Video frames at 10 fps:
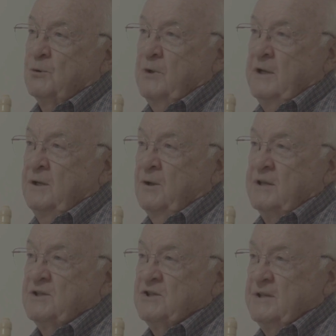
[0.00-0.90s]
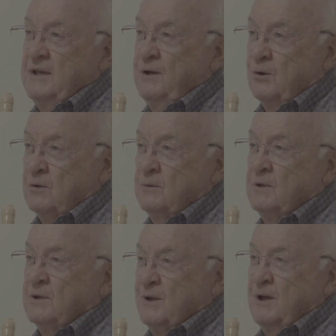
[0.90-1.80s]
O'Neill, and Steger
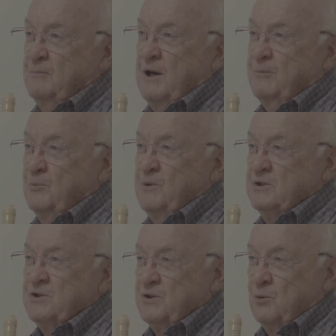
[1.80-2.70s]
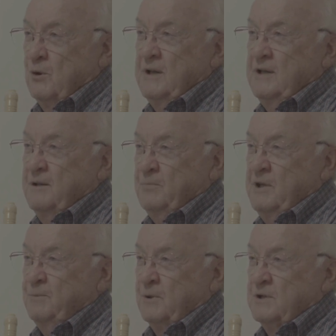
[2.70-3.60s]
come up with a story and get
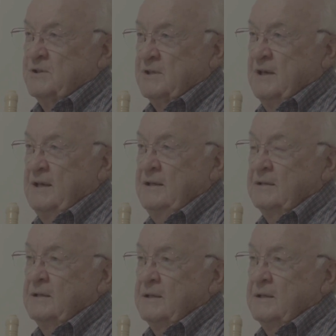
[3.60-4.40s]
people to say